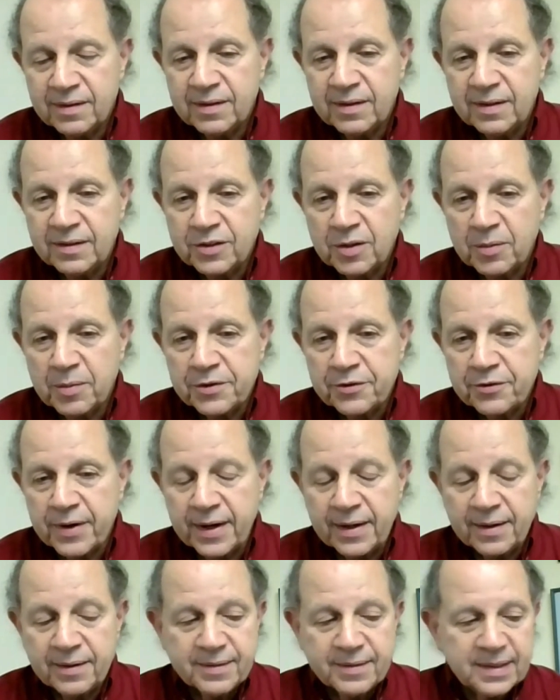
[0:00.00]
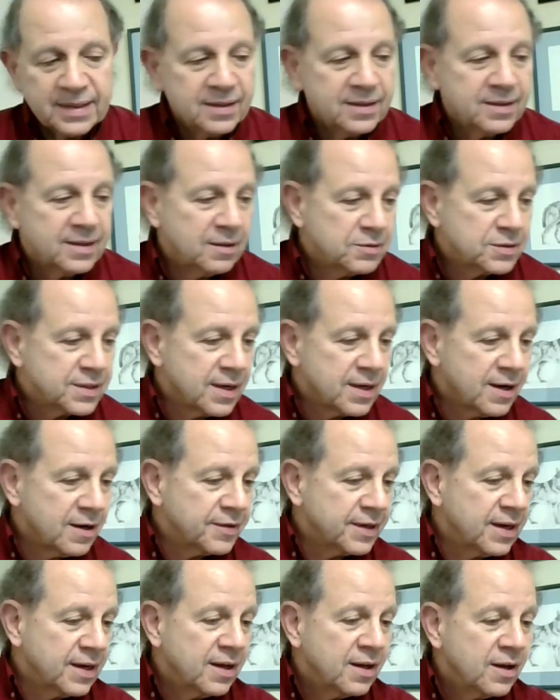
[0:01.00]
So much gray. That was the
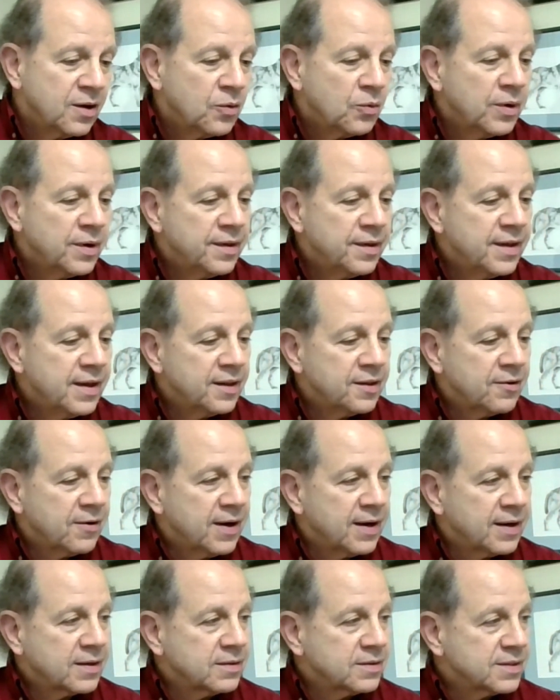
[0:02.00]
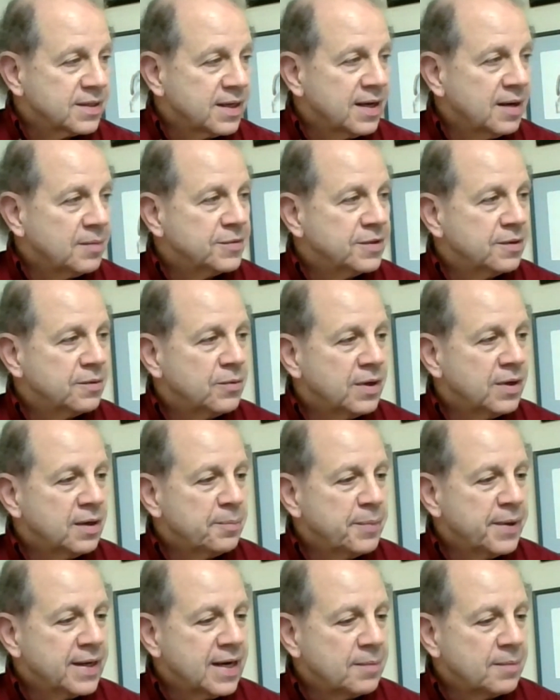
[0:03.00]
Harvard. One of the other articles I happen to want to
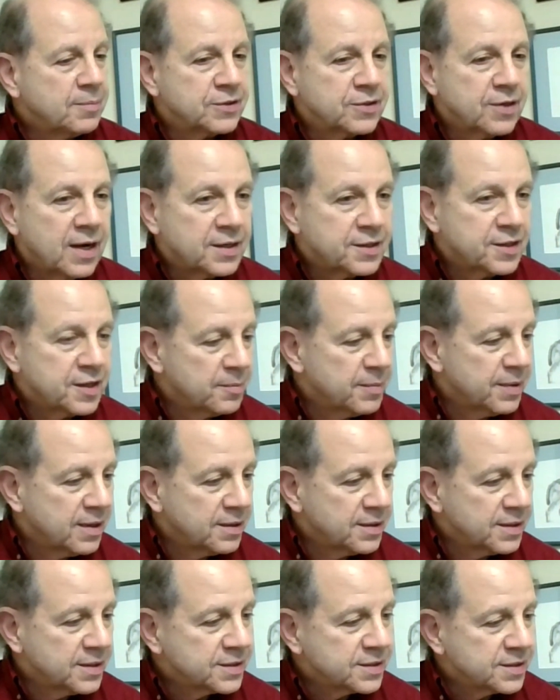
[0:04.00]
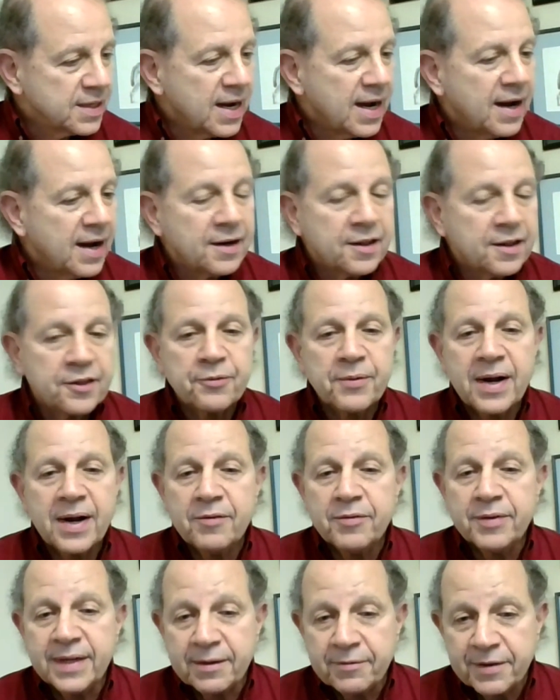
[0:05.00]
pick up and talk to you about is How to Thrive
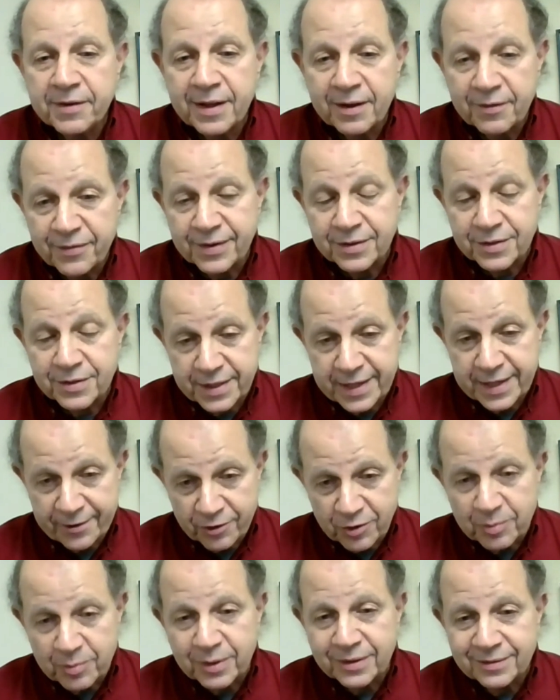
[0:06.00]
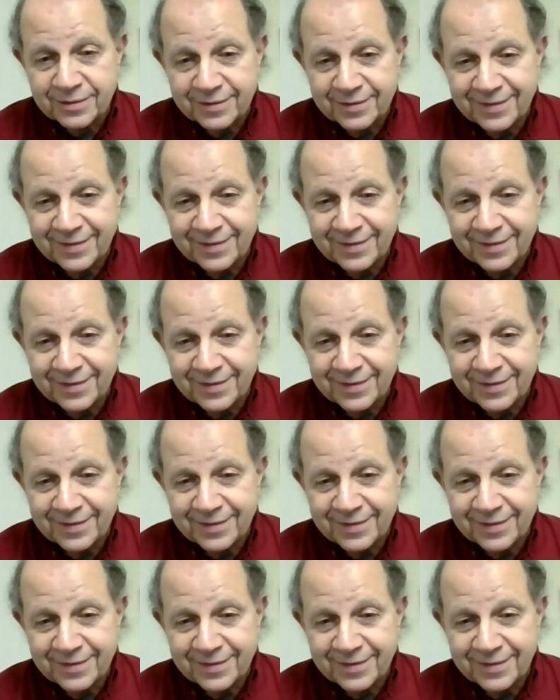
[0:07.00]
When Everything Feels Terrible.